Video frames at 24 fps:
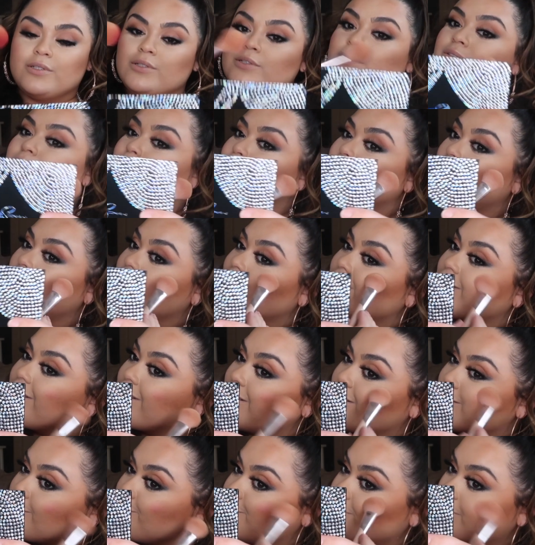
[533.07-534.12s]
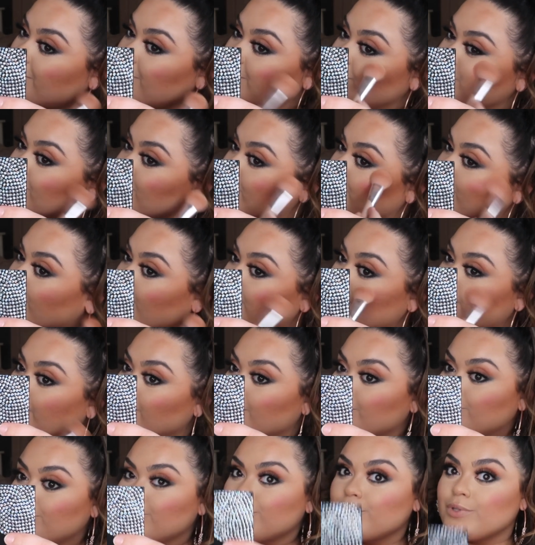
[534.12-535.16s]
it's working as blush,
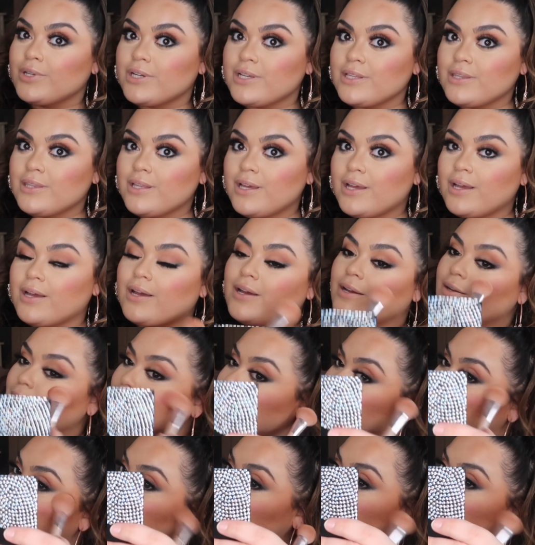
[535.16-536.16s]
girl. Look at that.